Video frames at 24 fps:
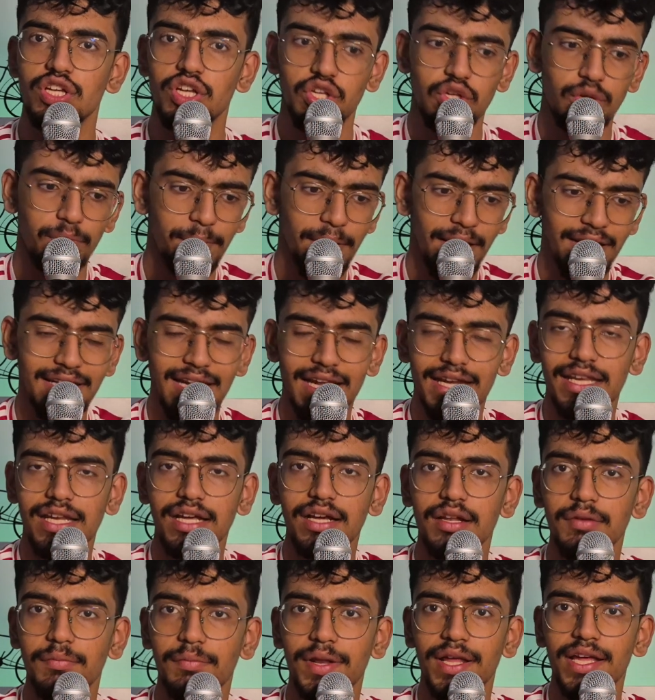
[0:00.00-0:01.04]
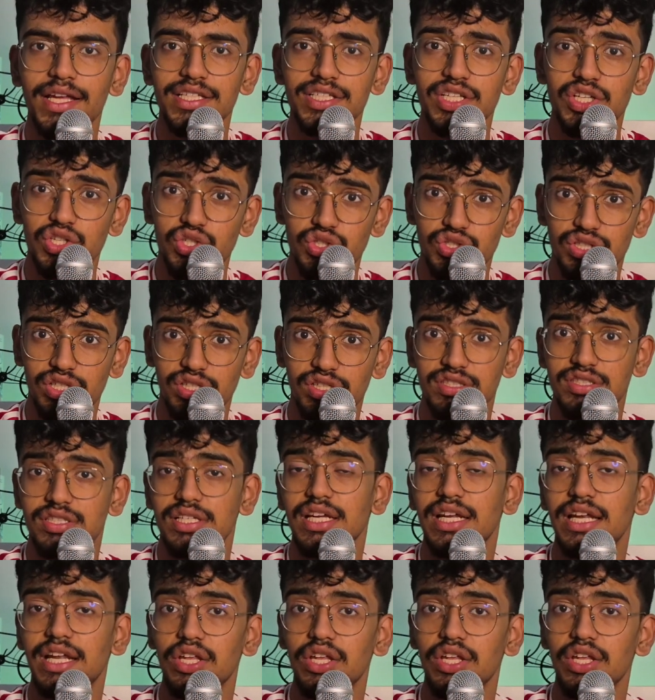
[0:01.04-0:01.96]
you play technical players, you succeed.